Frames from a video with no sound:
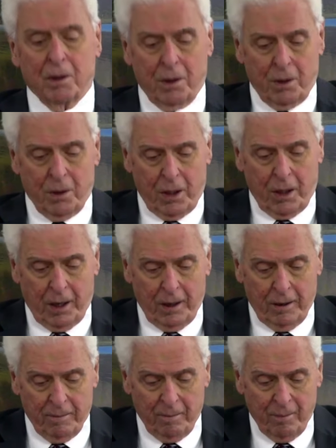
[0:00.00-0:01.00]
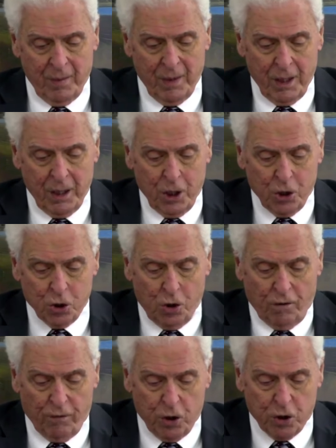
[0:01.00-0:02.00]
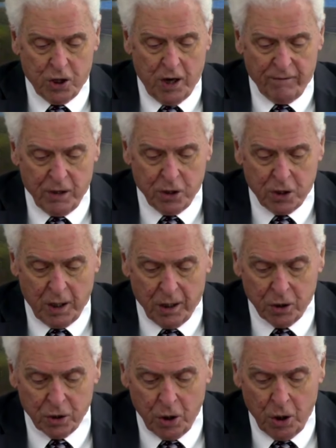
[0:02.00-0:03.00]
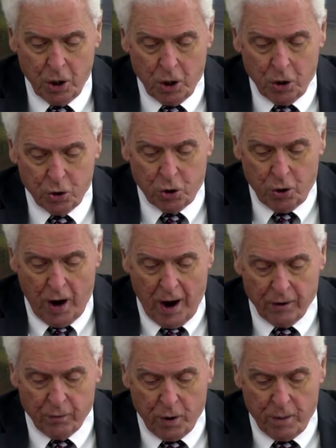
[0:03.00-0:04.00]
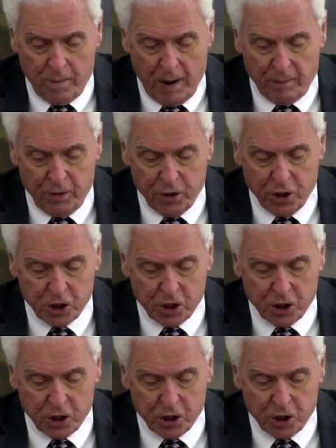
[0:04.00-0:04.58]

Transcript: Okay? So verse seven says, do not remember the